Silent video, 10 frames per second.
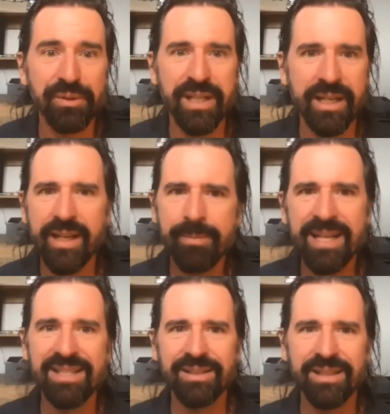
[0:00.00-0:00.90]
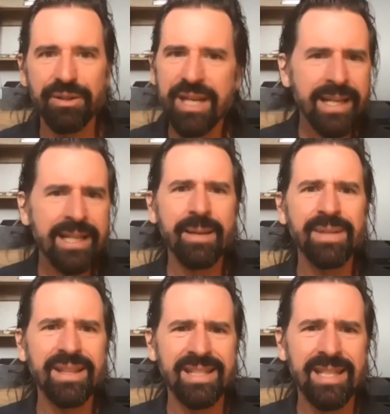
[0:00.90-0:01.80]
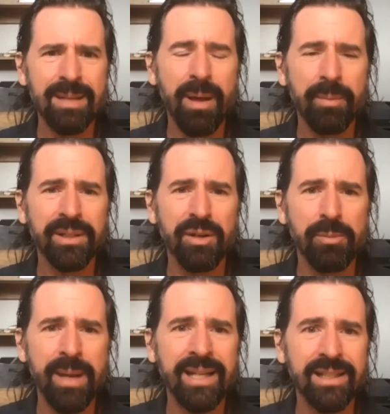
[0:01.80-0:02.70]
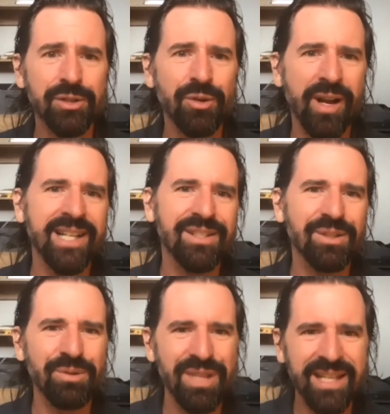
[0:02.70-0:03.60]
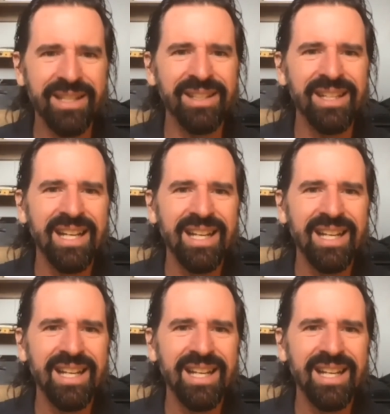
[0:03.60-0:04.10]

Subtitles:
saying like, basically you're taking something that's in the public domain and trying to then